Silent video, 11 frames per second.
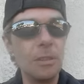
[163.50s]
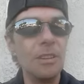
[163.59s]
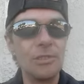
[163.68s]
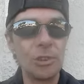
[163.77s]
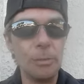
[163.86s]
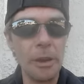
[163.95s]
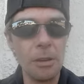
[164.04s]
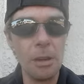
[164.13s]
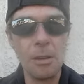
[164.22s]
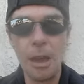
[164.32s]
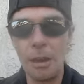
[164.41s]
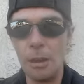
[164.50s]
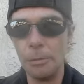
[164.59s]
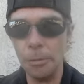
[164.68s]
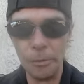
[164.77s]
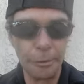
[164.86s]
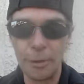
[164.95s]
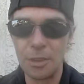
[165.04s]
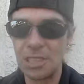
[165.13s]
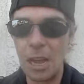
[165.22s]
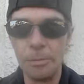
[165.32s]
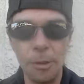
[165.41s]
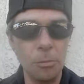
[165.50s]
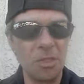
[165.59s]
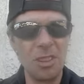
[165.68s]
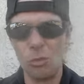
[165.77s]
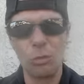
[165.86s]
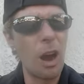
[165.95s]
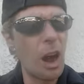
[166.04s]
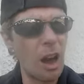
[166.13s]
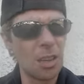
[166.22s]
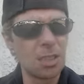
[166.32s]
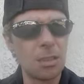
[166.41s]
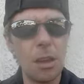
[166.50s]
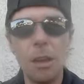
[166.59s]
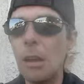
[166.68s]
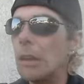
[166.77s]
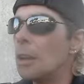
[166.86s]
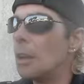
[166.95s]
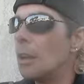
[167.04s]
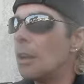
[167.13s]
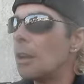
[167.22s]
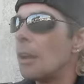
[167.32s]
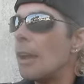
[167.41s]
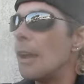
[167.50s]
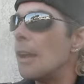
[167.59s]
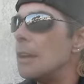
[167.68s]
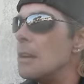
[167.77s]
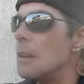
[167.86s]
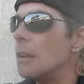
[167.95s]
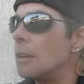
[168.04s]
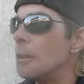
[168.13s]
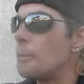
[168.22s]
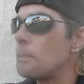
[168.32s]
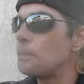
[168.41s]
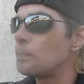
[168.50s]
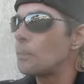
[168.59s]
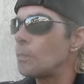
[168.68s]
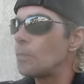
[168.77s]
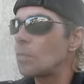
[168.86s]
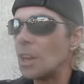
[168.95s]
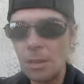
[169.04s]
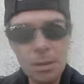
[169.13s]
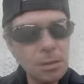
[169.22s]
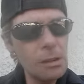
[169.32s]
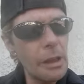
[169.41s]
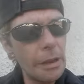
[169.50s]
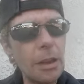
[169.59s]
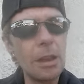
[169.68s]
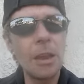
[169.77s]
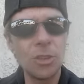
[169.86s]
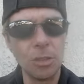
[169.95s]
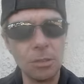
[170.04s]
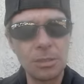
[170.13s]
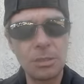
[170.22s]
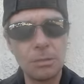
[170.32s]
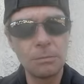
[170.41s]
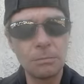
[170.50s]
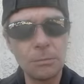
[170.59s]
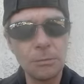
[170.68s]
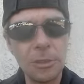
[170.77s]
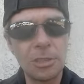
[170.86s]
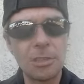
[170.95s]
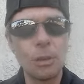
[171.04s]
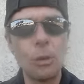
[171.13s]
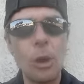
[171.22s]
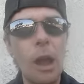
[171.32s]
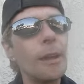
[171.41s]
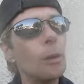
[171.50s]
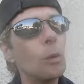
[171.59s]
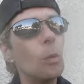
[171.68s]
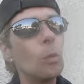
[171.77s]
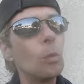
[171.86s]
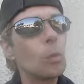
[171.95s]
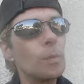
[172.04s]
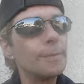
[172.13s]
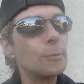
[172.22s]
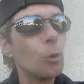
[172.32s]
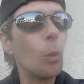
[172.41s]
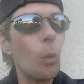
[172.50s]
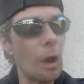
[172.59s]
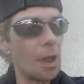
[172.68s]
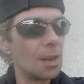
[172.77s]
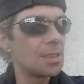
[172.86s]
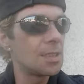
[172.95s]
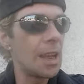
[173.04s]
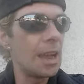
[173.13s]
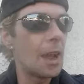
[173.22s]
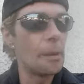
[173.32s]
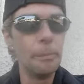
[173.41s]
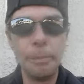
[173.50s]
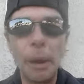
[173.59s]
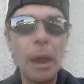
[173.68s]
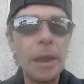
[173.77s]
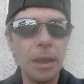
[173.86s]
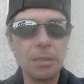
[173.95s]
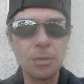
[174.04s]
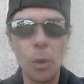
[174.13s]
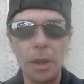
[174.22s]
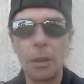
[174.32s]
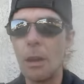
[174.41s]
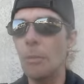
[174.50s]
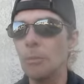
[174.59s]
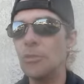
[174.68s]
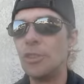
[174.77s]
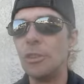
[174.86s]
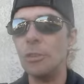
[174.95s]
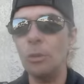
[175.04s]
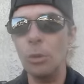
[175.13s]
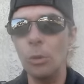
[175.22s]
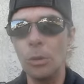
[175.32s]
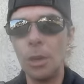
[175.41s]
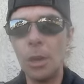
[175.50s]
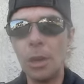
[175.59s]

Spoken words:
instrumental on that album, their first album, rocks. And there's a lot of connections, so I don't want to say I'm biased when it comes to